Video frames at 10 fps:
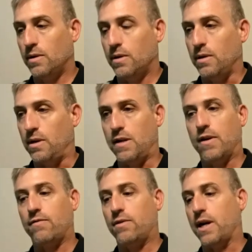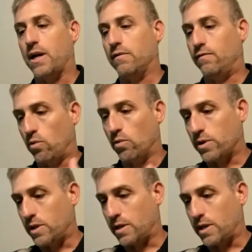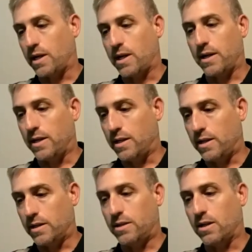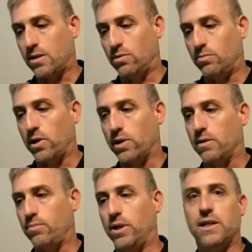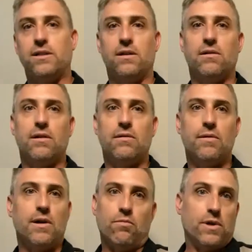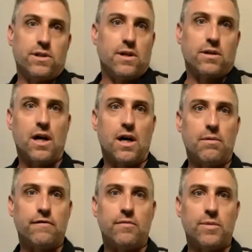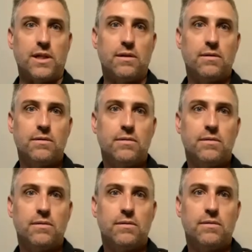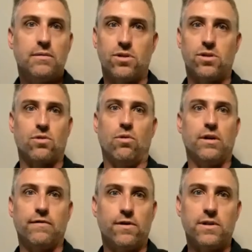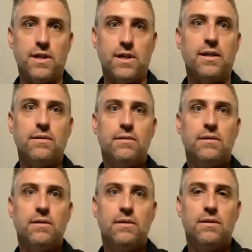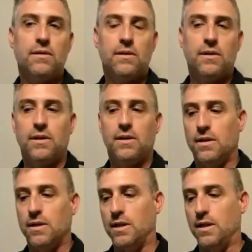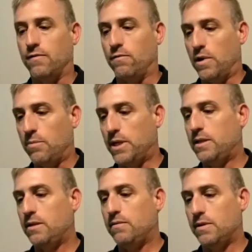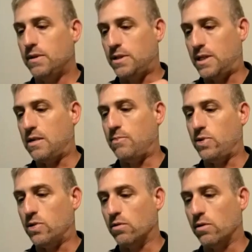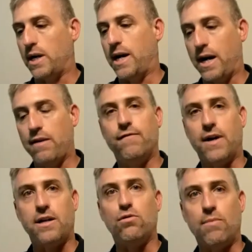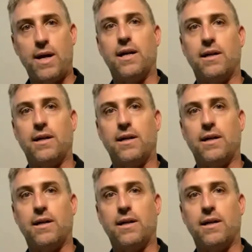and even after I got divorced and kind of got into the sexual marketplace, there it wasn't uncommon for me to score on the first date. If women deem you're a high value man,